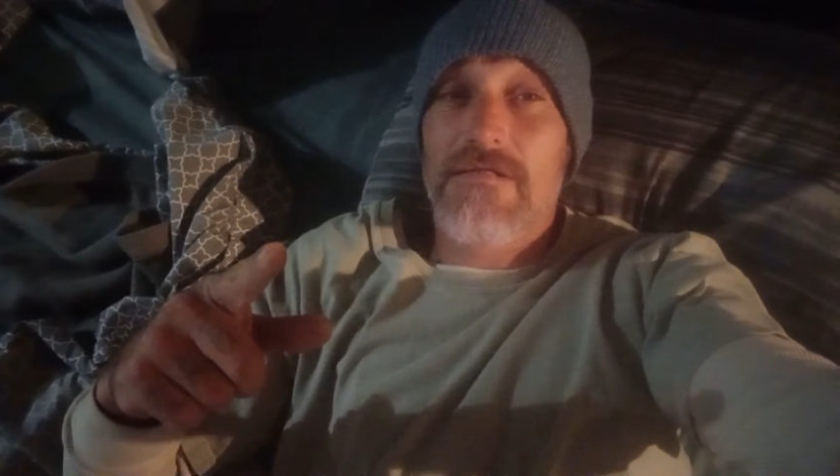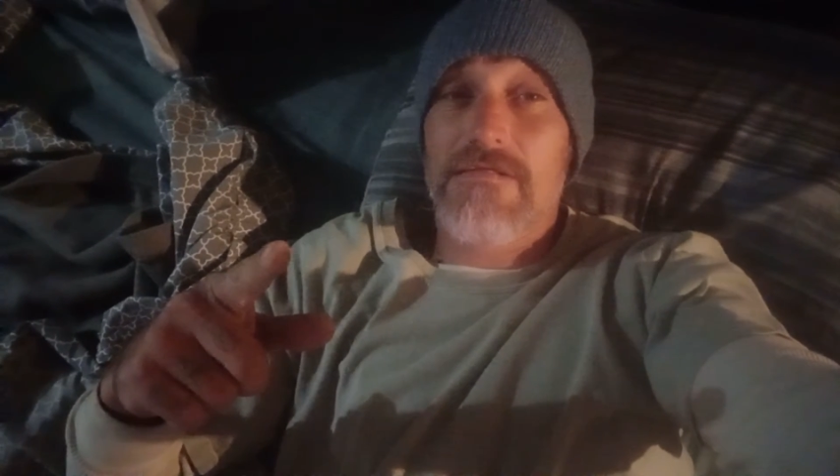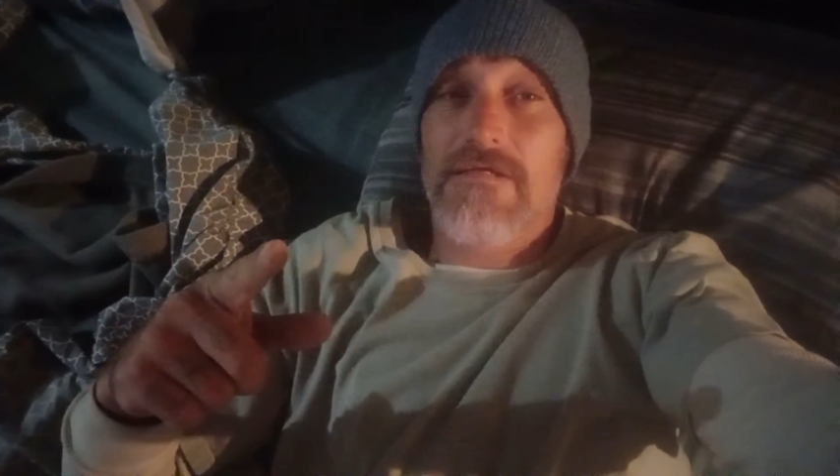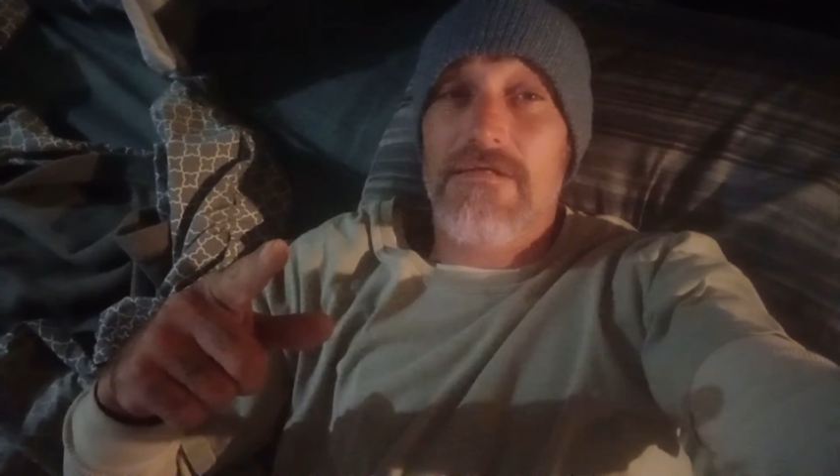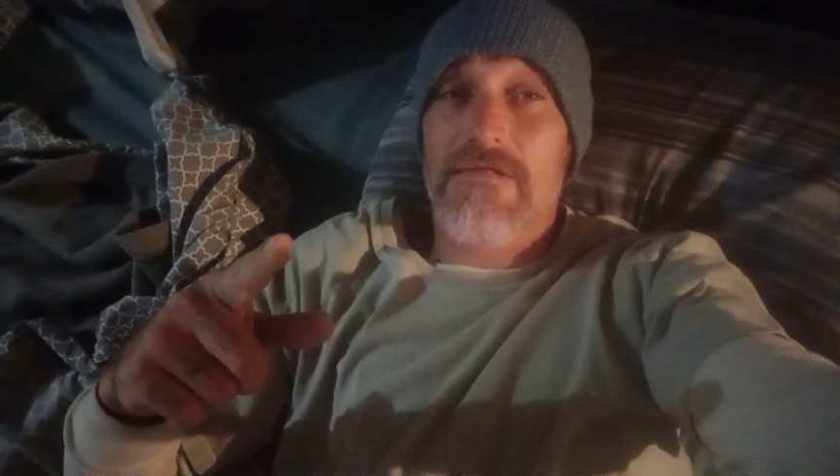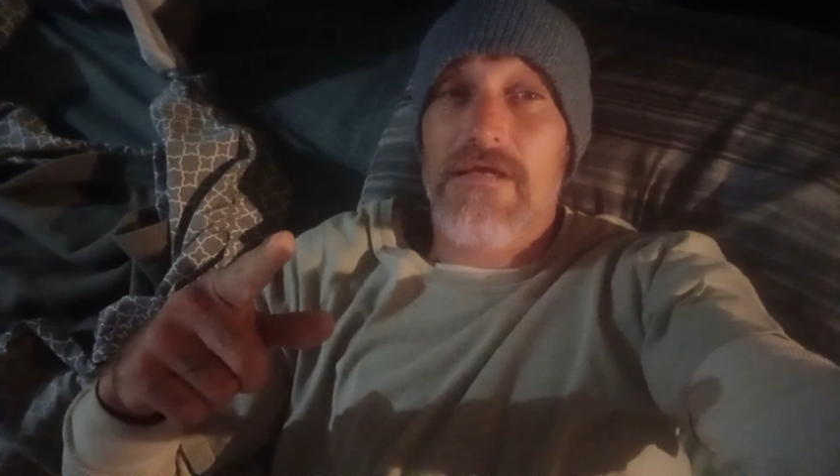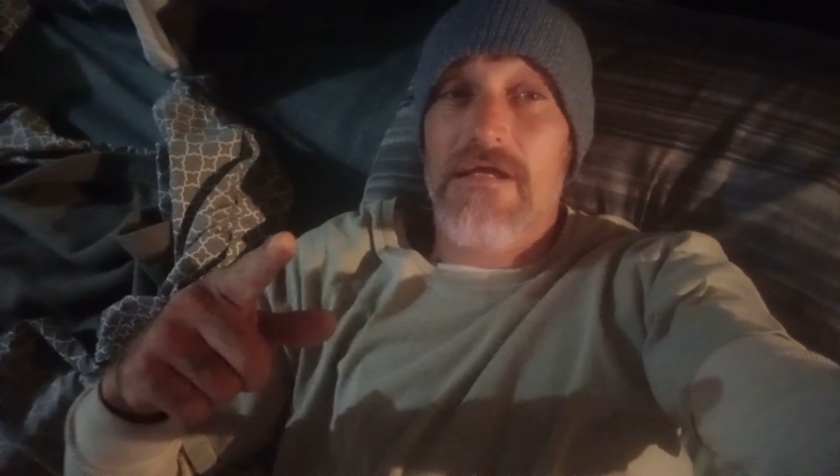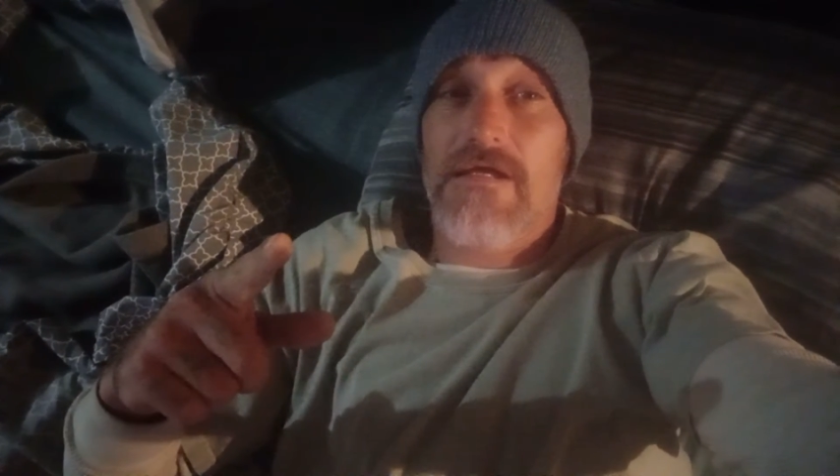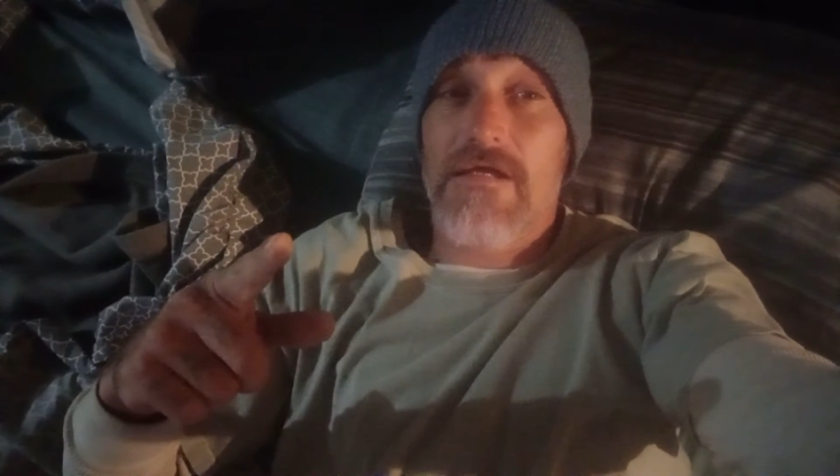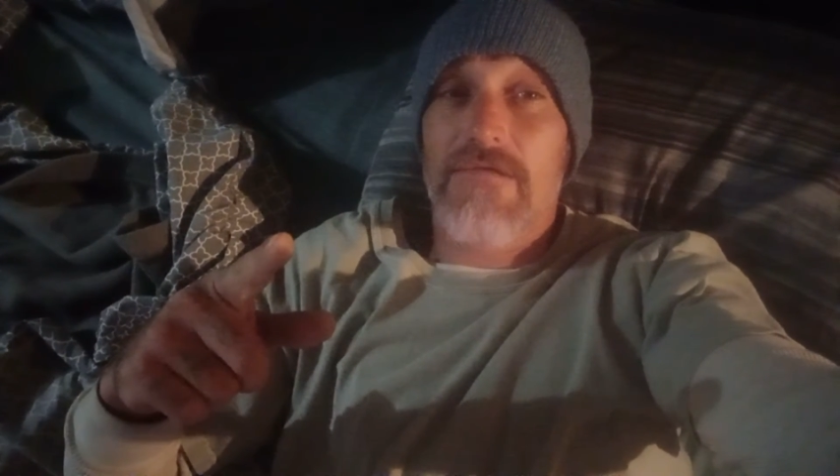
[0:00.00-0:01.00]
then
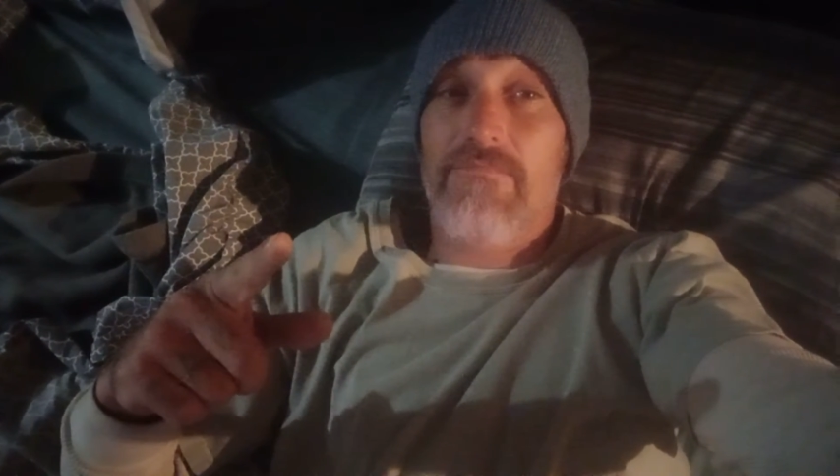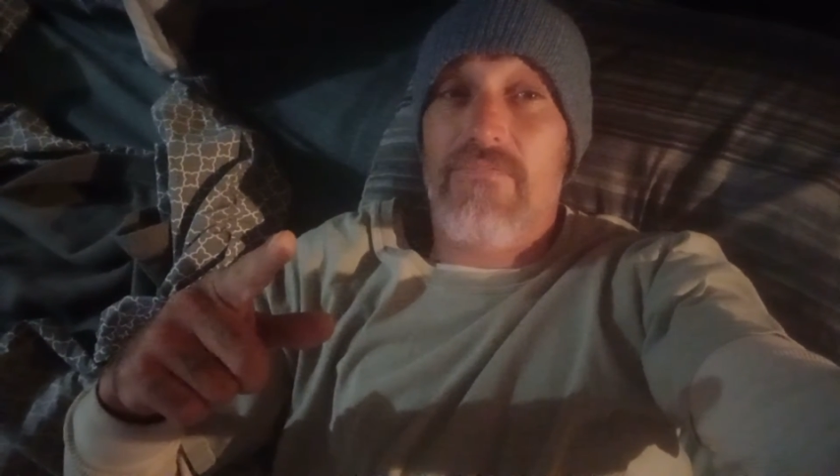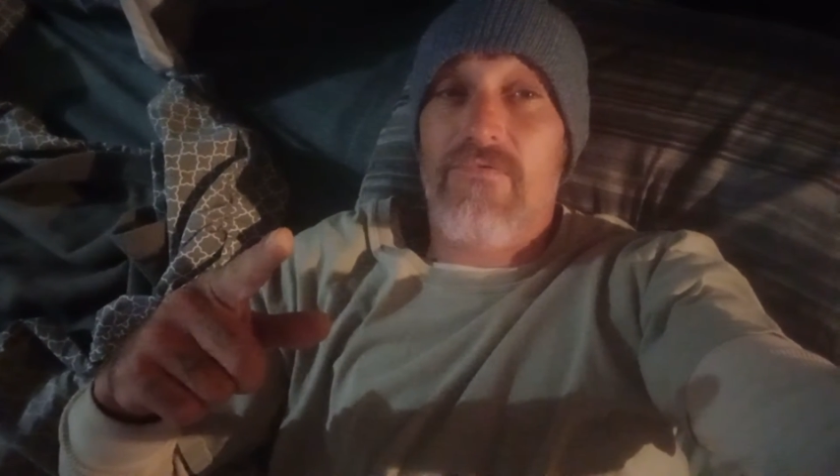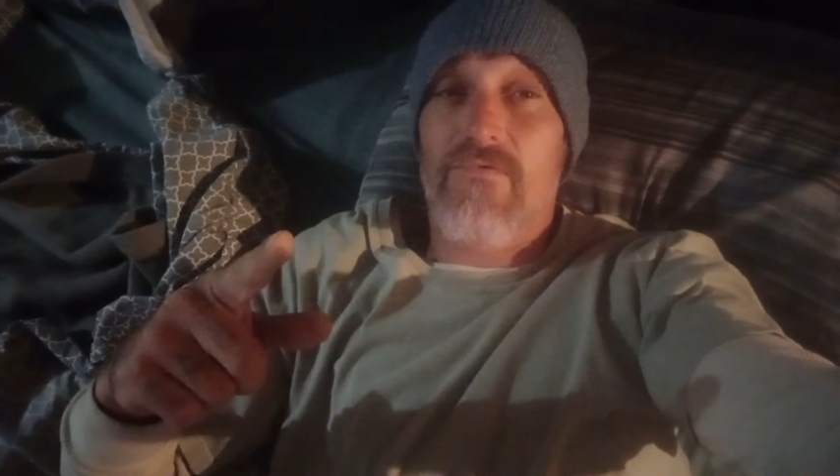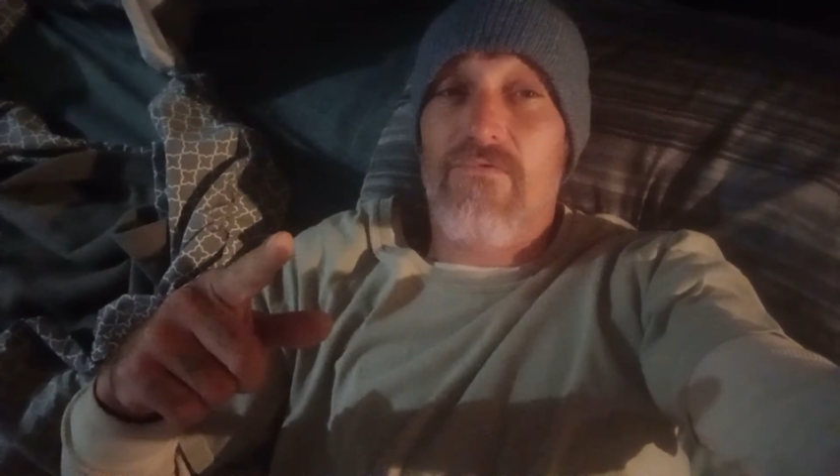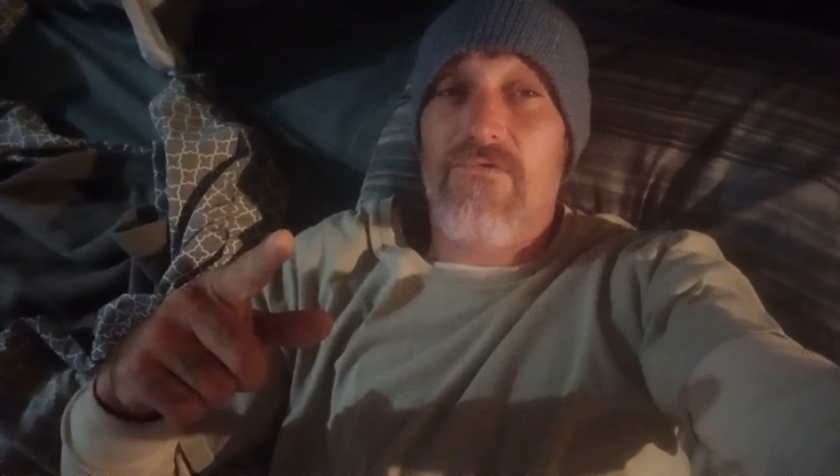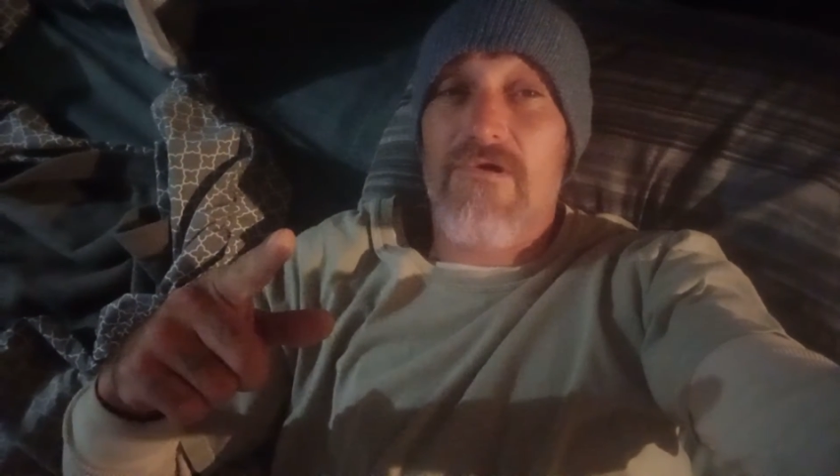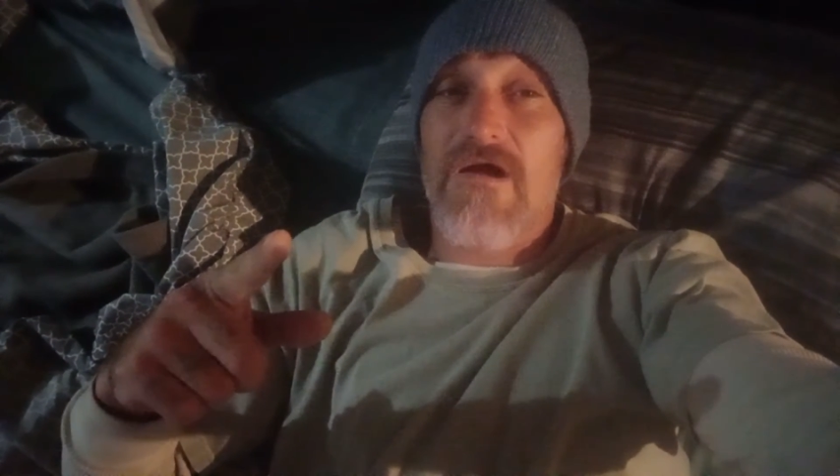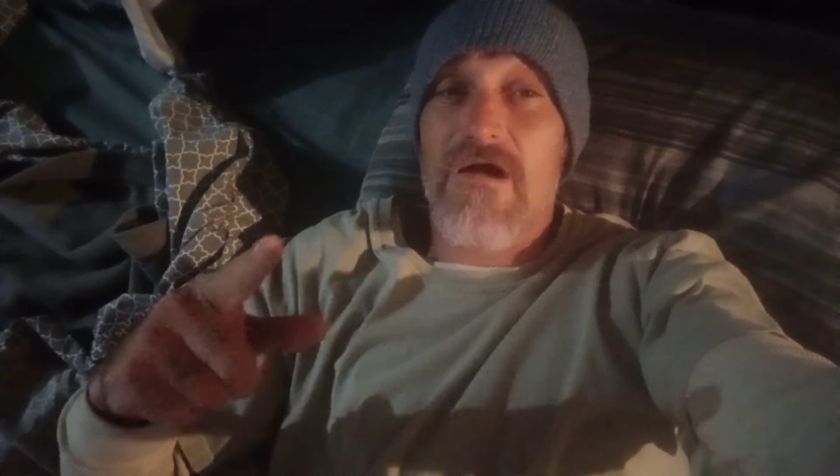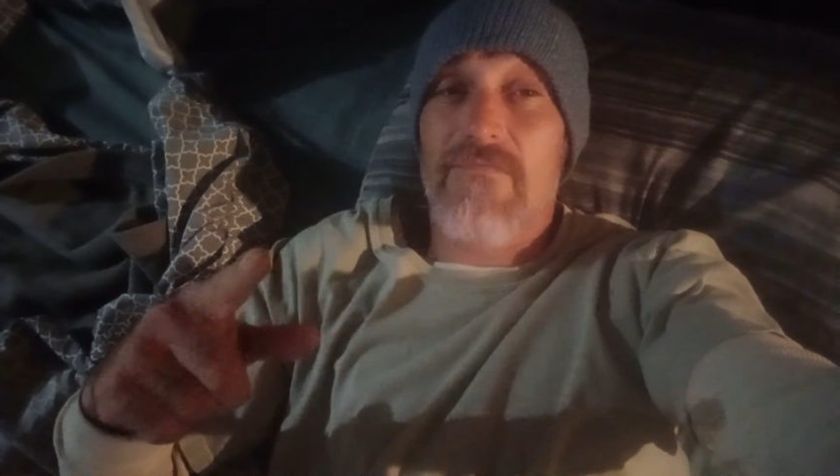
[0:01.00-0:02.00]
they
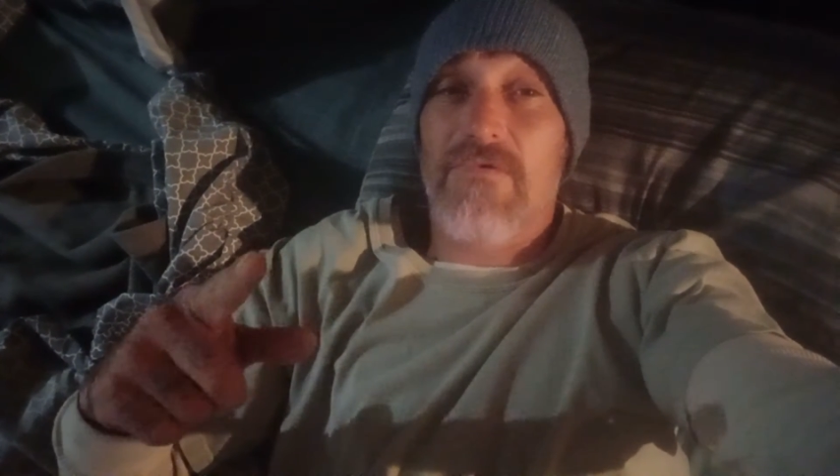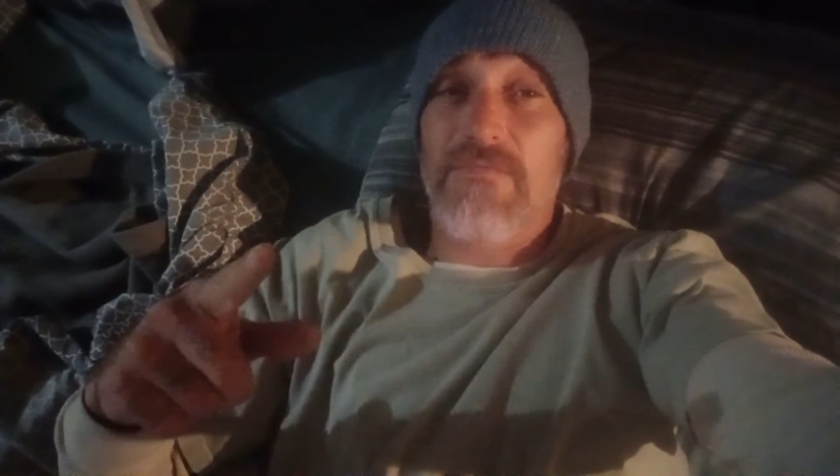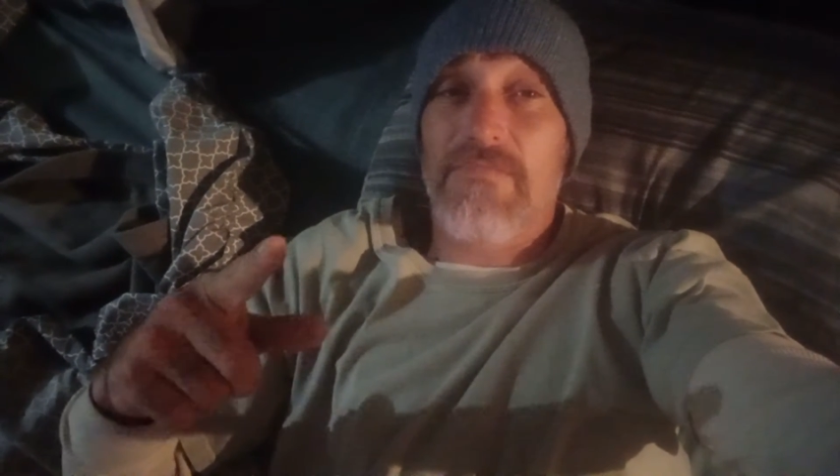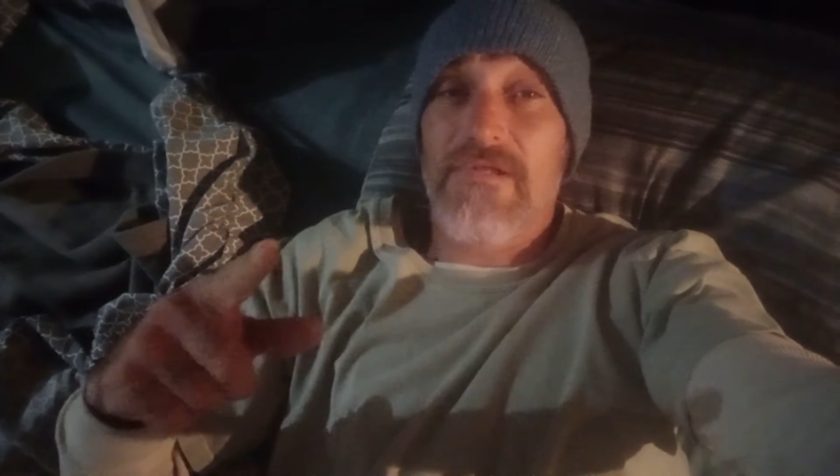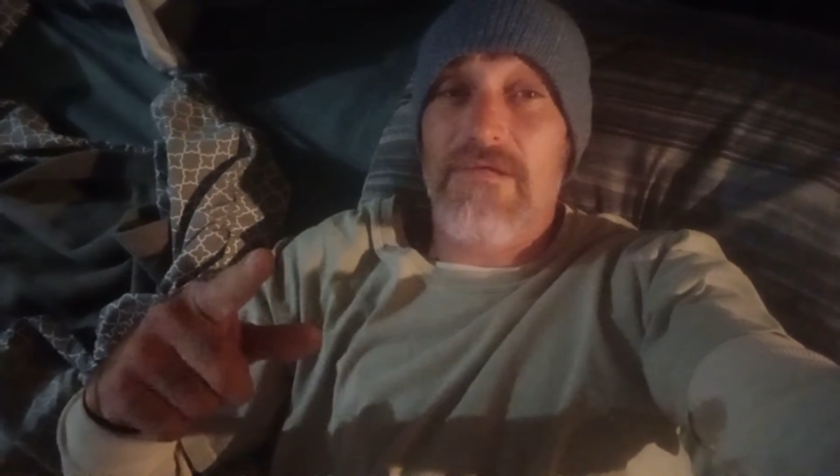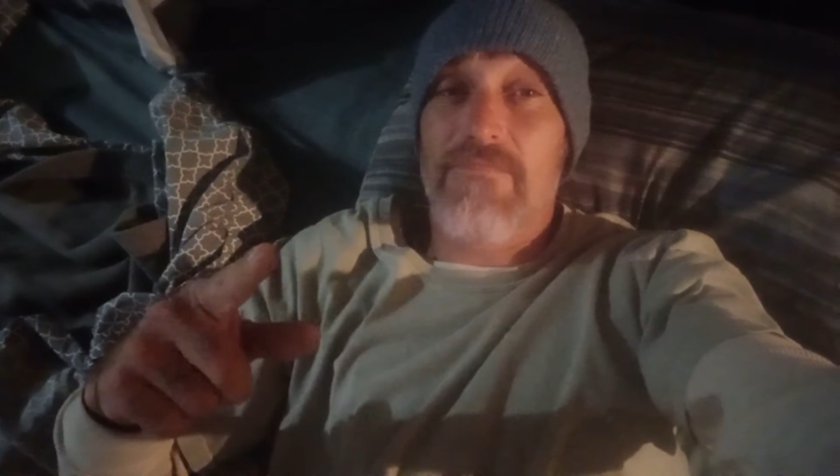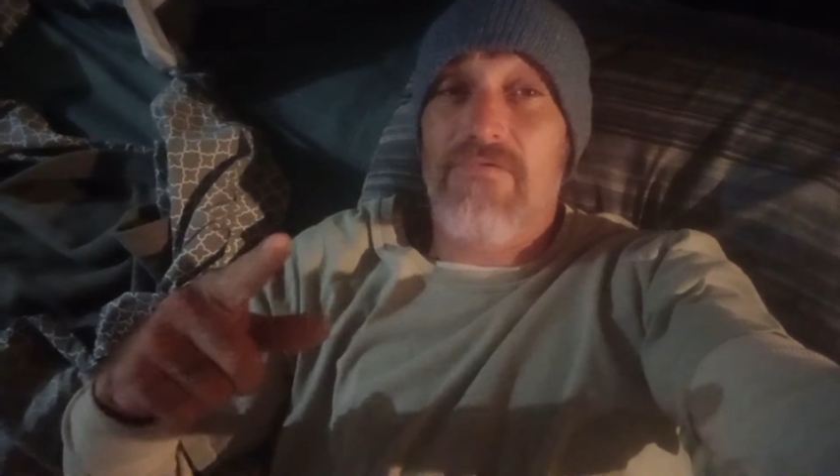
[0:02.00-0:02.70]
probably